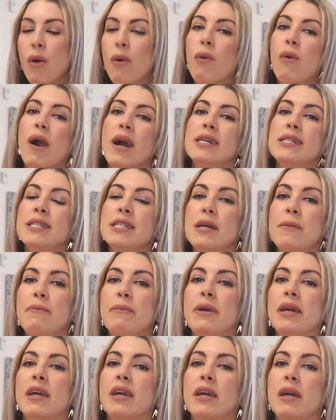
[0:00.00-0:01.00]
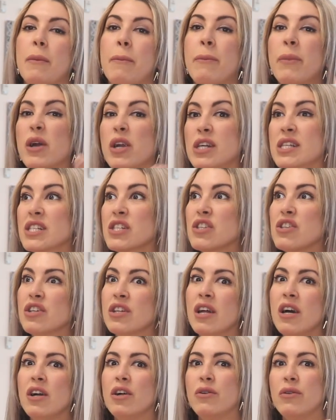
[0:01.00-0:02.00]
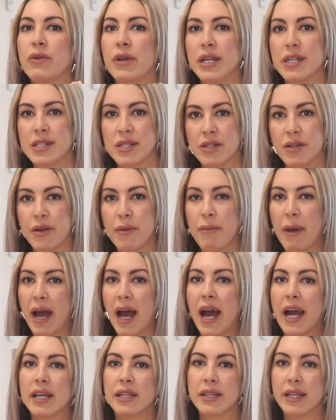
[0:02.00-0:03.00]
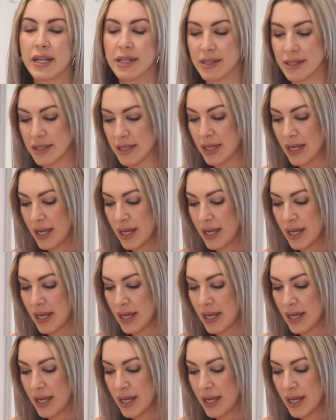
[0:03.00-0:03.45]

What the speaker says: What's the big personal reason behind this?